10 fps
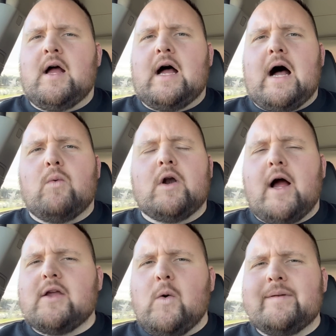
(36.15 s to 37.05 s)
Uh, when
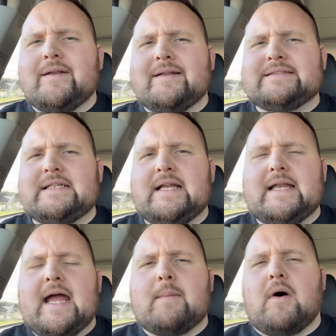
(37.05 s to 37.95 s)
I go into the city
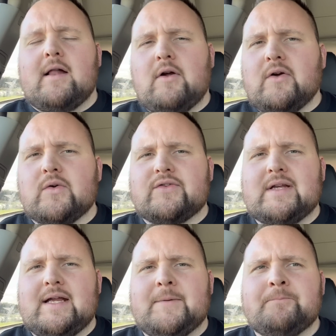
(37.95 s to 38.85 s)
now, my local
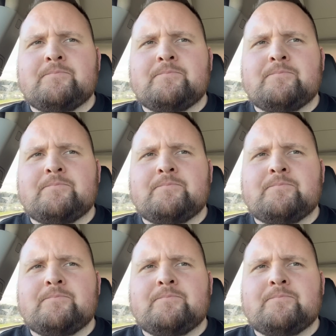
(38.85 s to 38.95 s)
city,